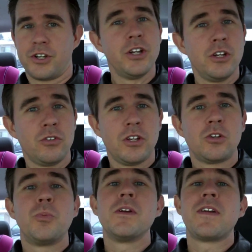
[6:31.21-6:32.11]
Good news
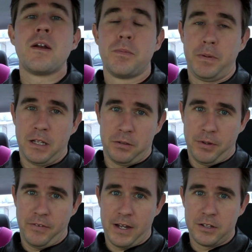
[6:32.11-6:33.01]
is we've got
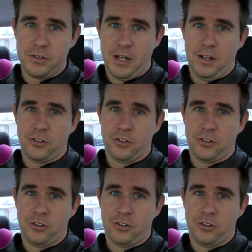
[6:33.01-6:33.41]
replacement value.